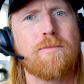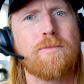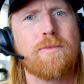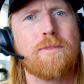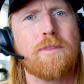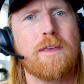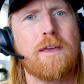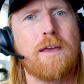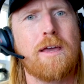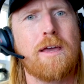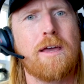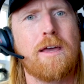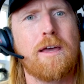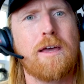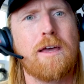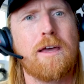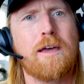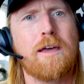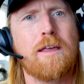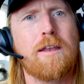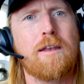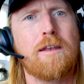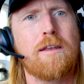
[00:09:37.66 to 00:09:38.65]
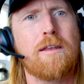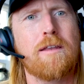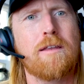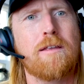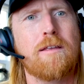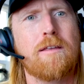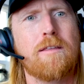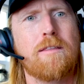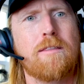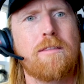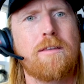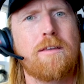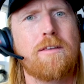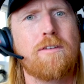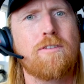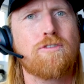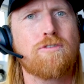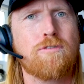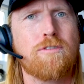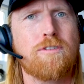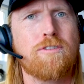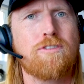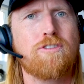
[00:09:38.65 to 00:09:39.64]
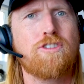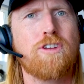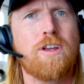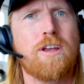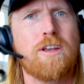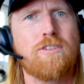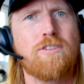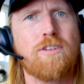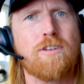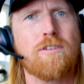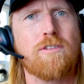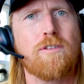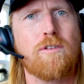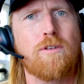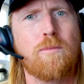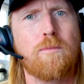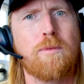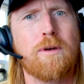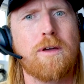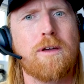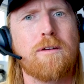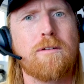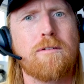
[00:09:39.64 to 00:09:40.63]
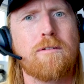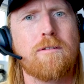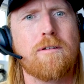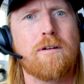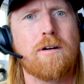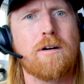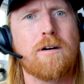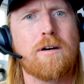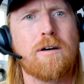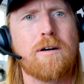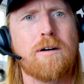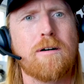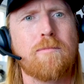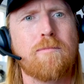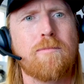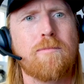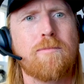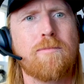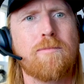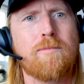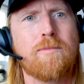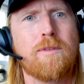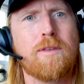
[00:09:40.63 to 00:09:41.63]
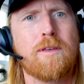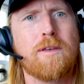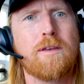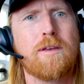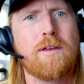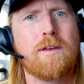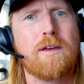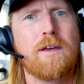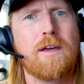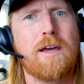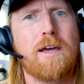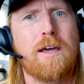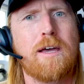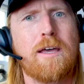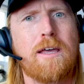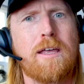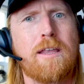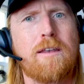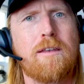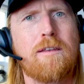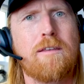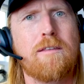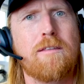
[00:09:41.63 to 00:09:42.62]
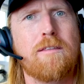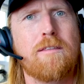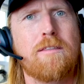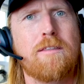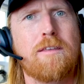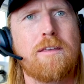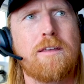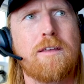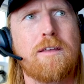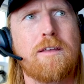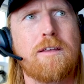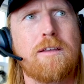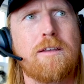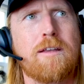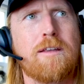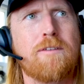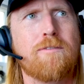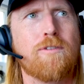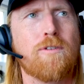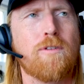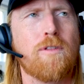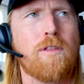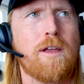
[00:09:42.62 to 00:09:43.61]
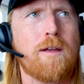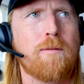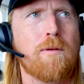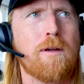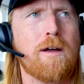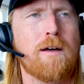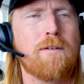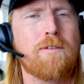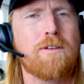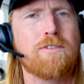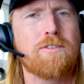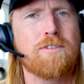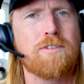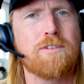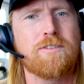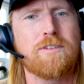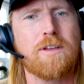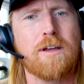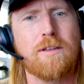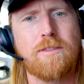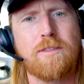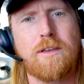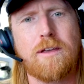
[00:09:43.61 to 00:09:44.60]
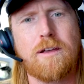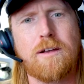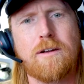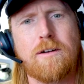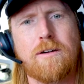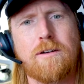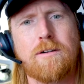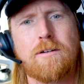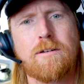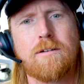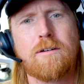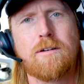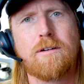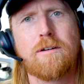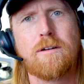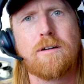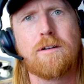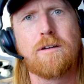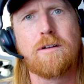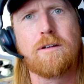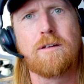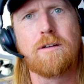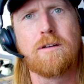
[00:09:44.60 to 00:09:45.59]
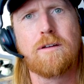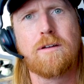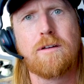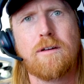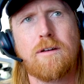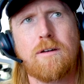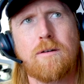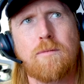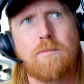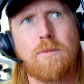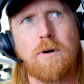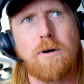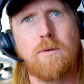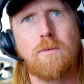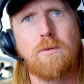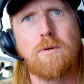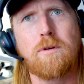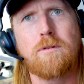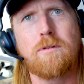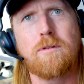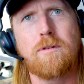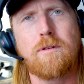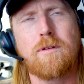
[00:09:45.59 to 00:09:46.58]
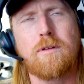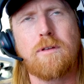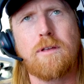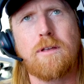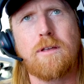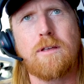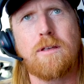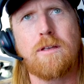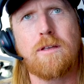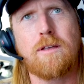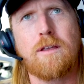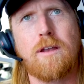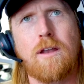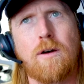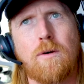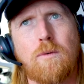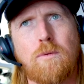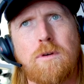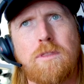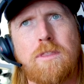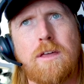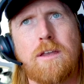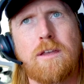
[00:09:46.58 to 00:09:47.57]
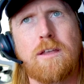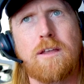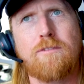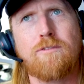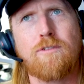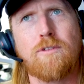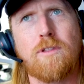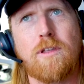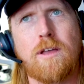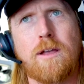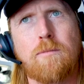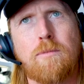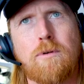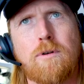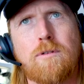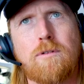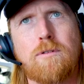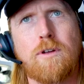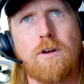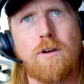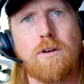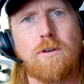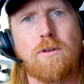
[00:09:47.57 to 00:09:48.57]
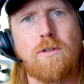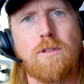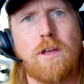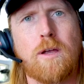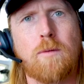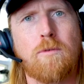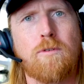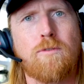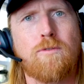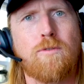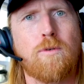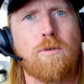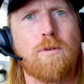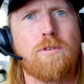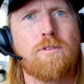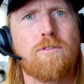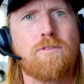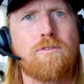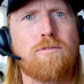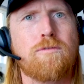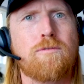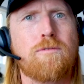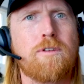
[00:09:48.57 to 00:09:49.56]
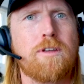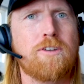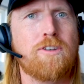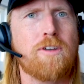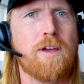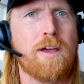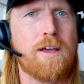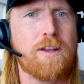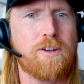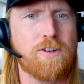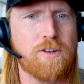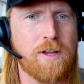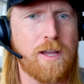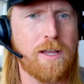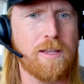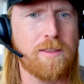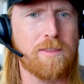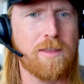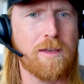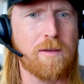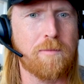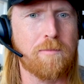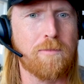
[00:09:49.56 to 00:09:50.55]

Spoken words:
And the industry is changing a little bit. And the need for labor obviously is out there. But with that need for labor, younger labor force need to educate them,